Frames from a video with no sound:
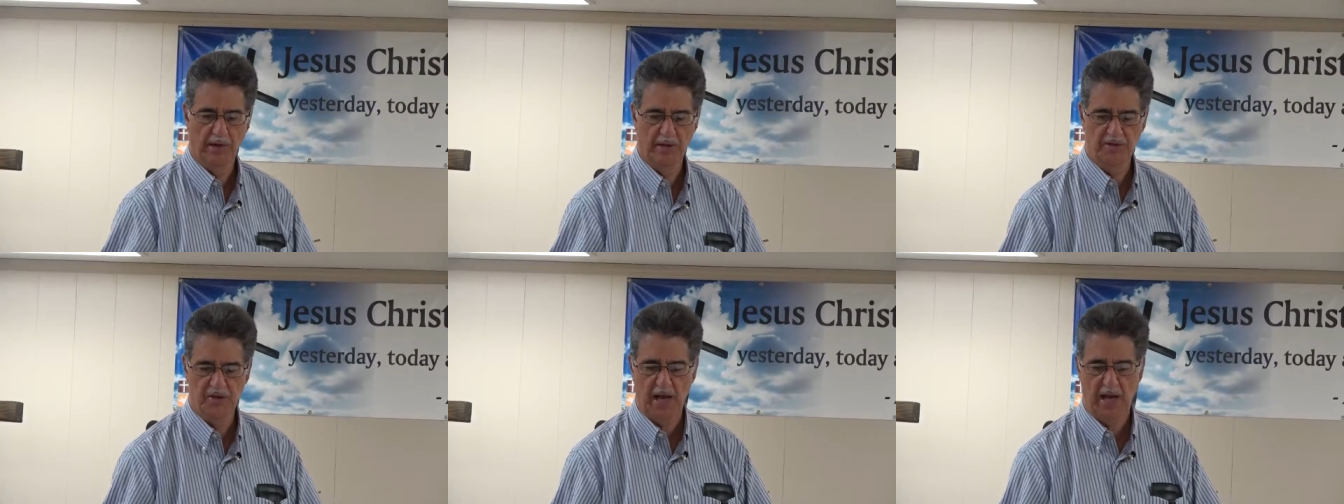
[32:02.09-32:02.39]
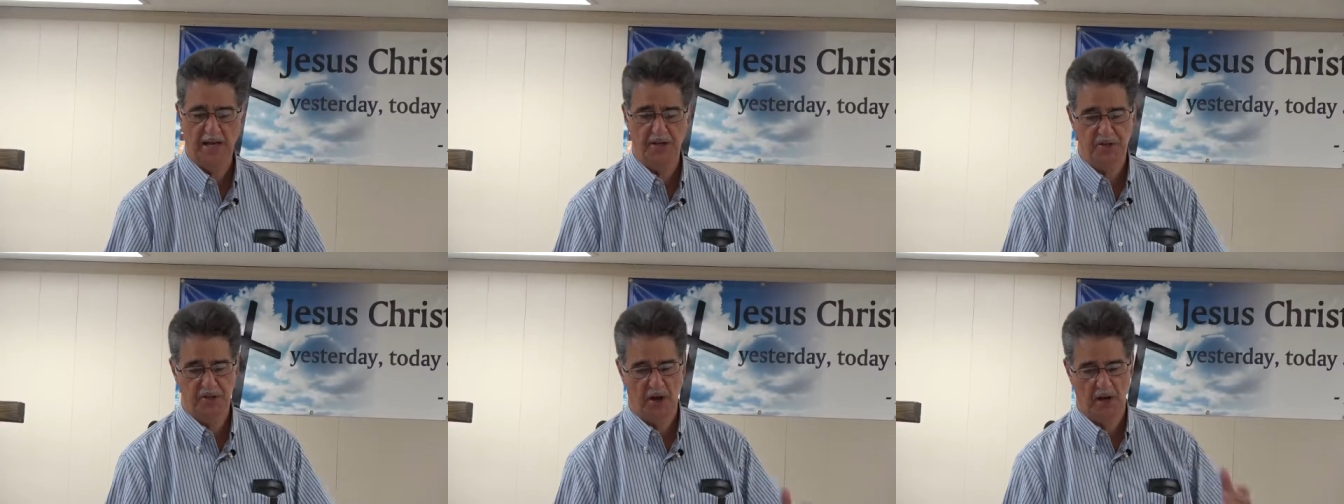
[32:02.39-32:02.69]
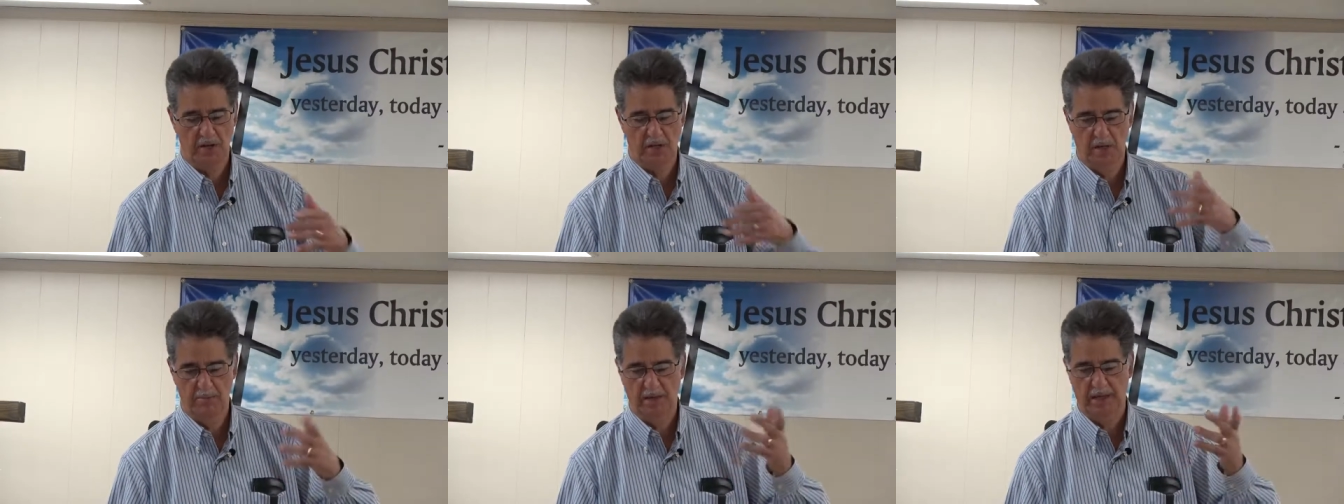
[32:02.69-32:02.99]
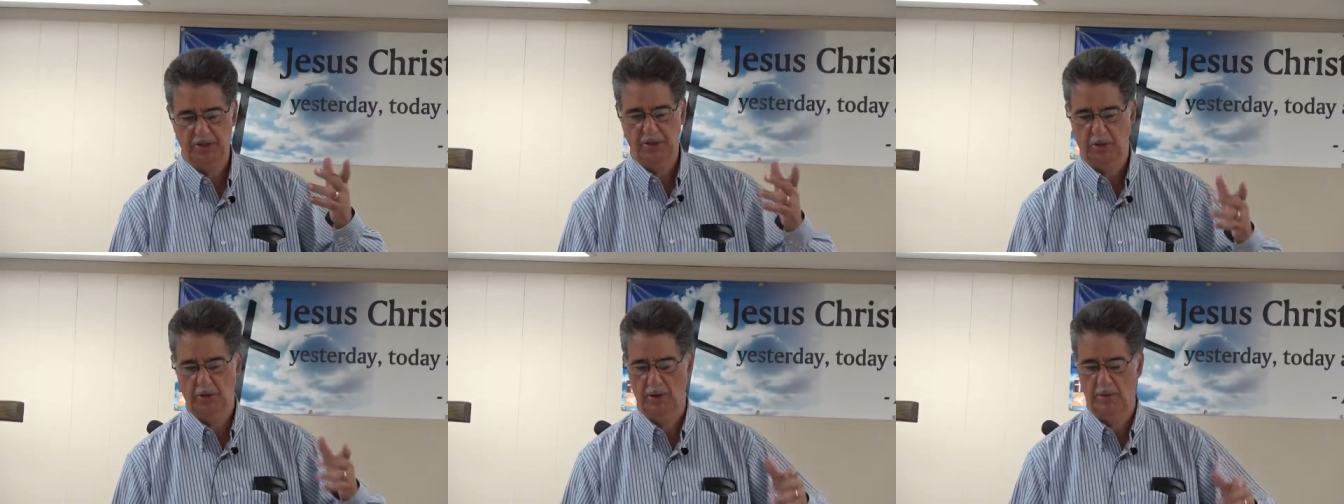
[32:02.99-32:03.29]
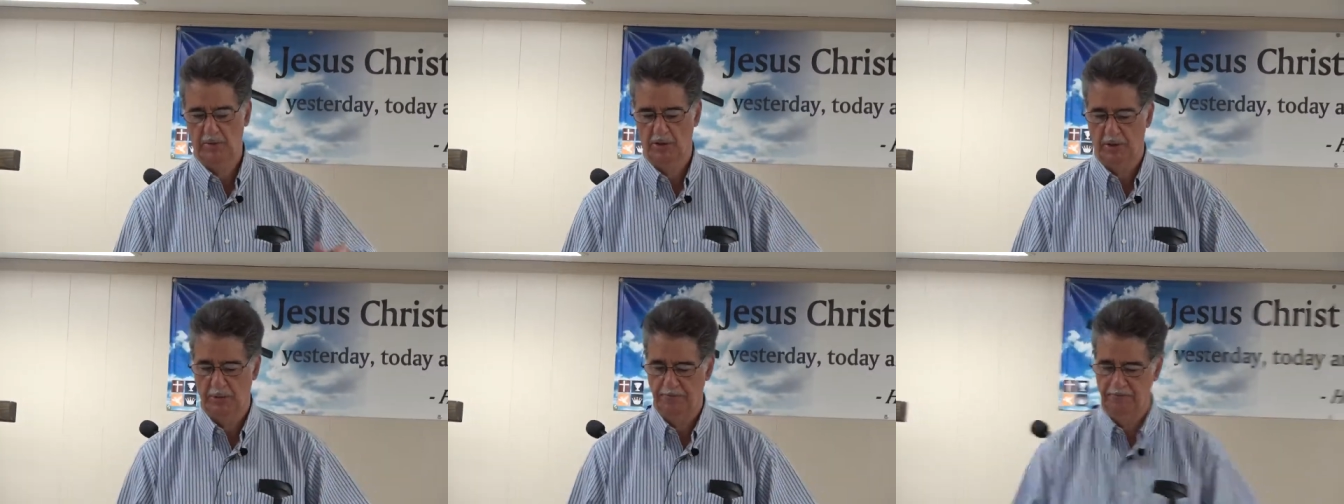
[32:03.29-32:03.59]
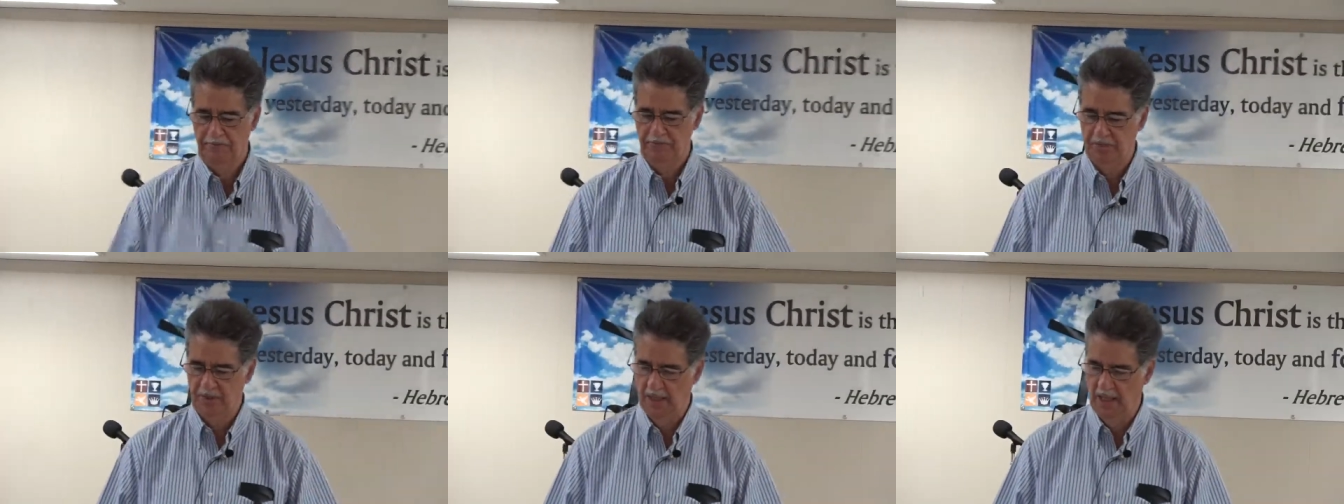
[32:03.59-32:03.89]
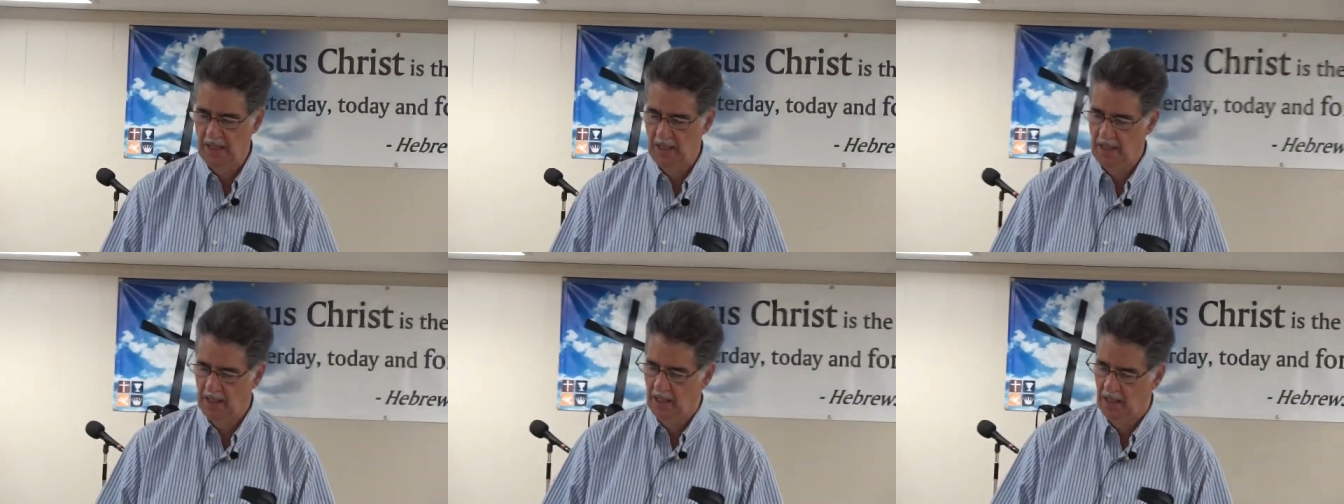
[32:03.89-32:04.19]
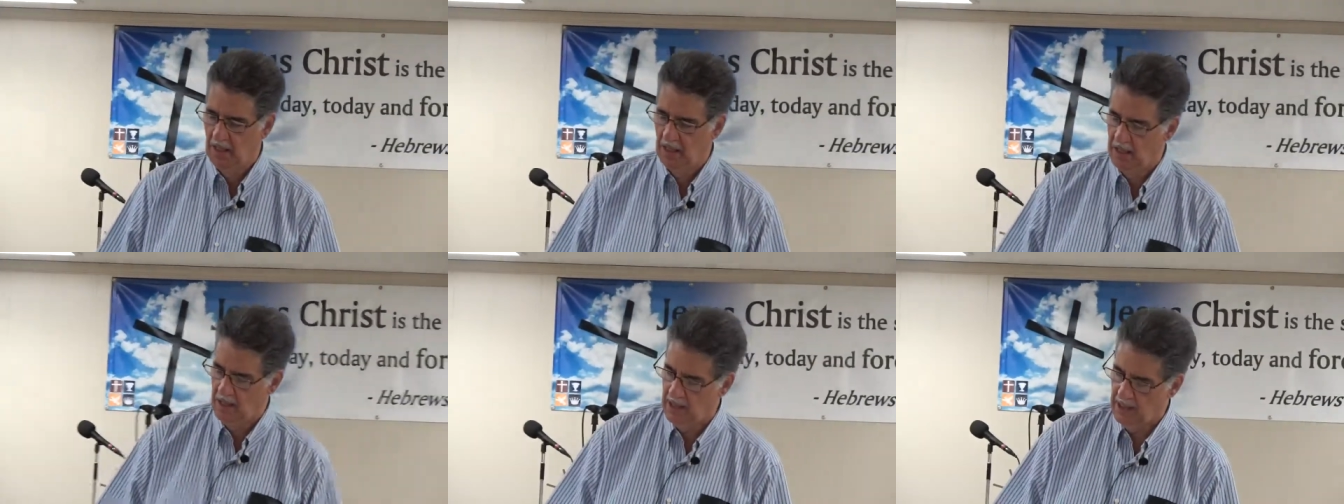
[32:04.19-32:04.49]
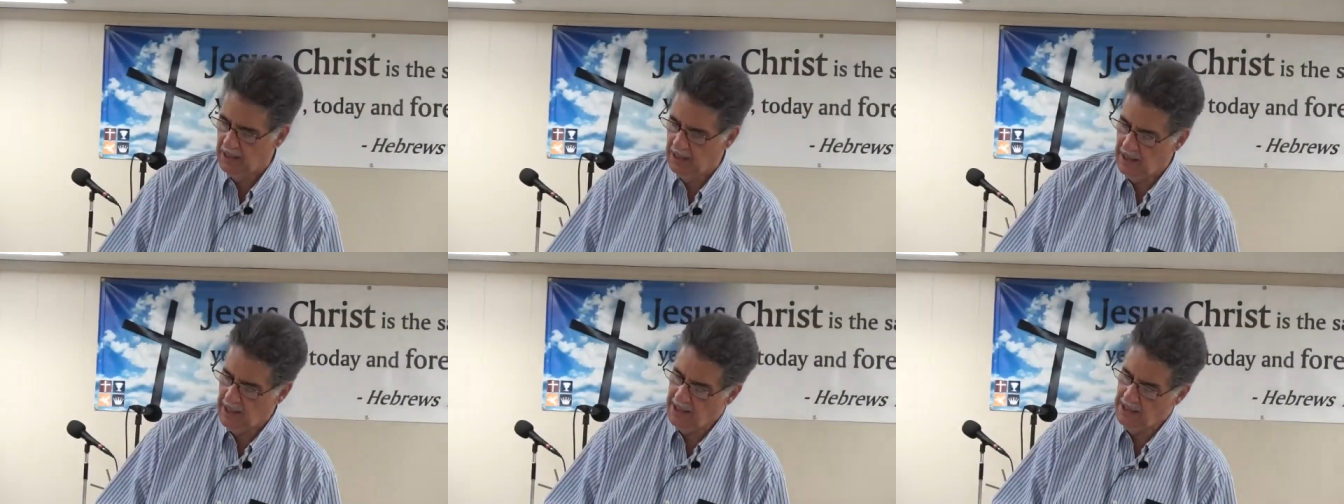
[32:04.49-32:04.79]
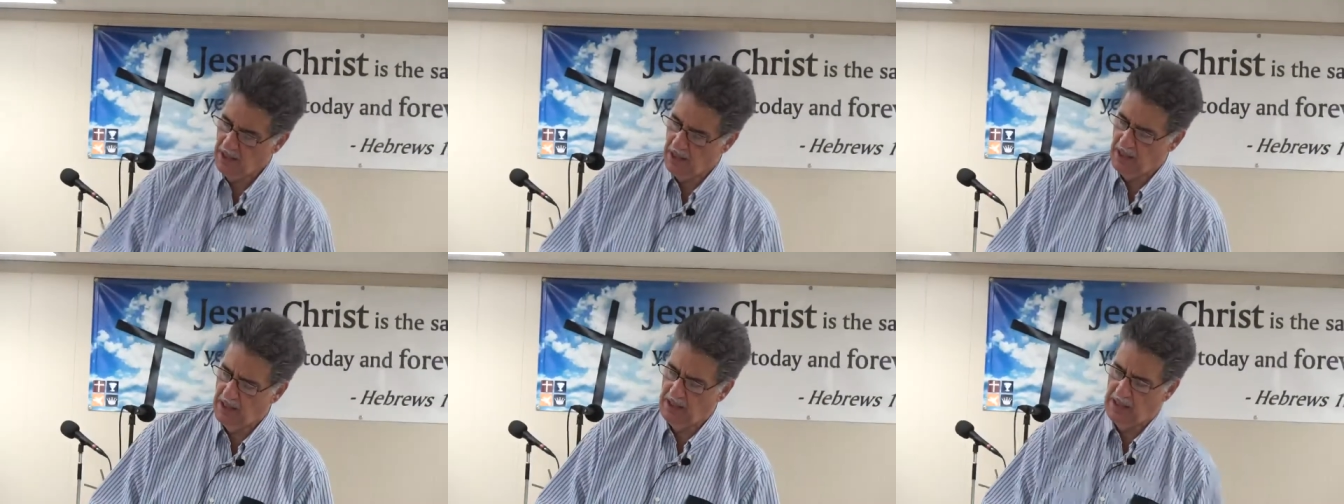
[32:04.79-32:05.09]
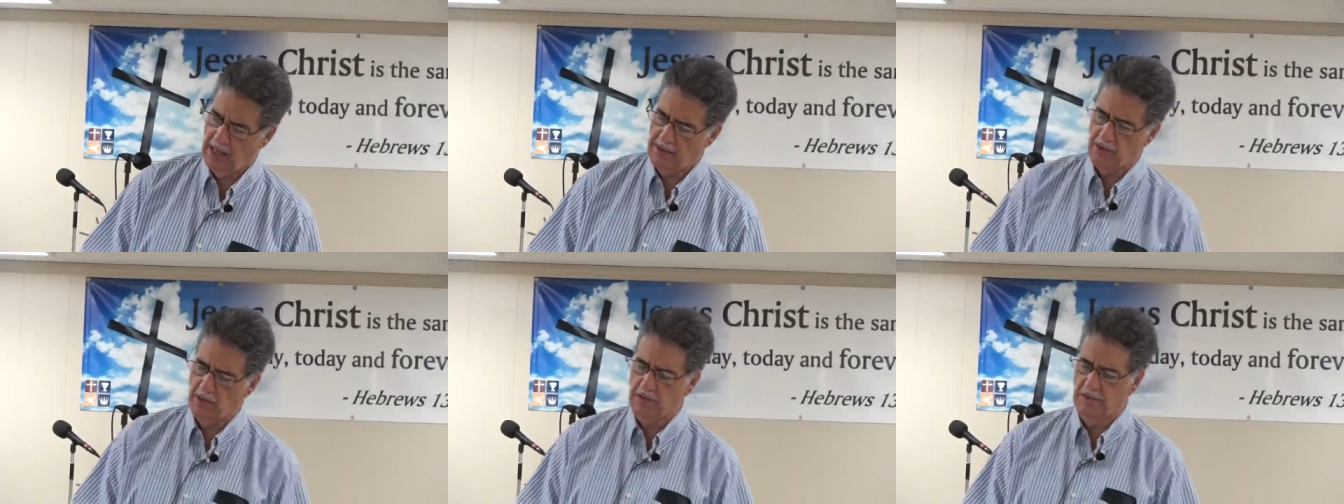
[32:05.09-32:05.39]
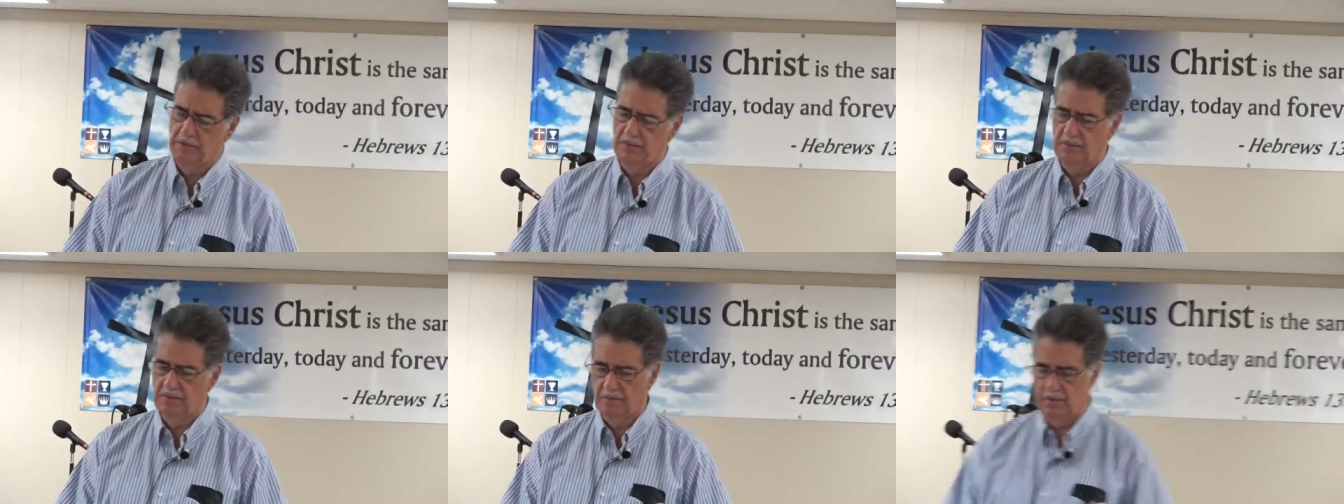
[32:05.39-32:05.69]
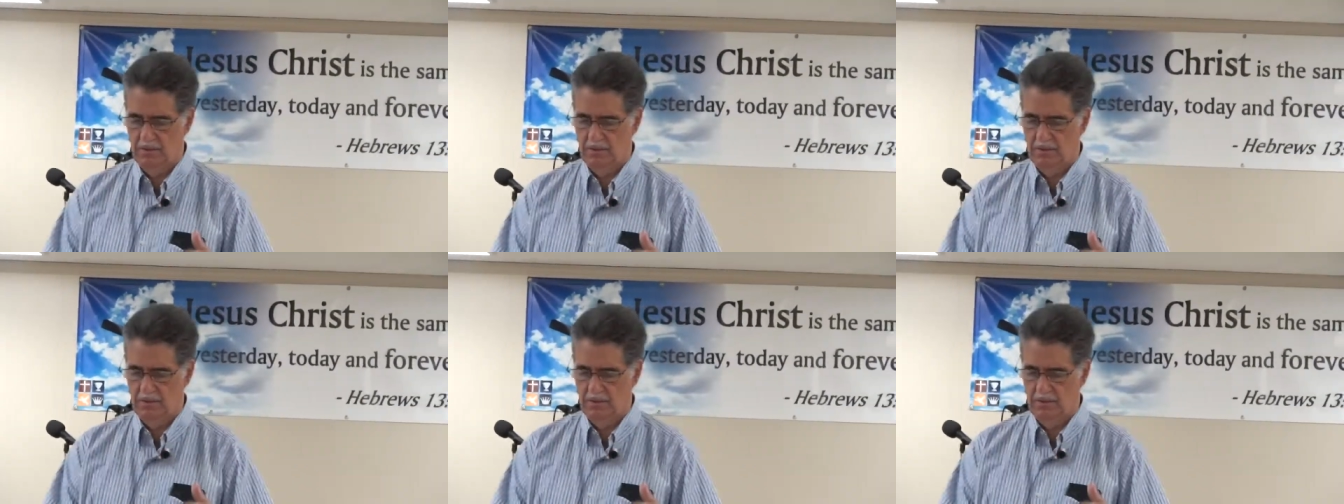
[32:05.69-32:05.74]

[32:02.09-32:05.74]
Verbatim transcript: his eyes, talking about the criminal. And, and another,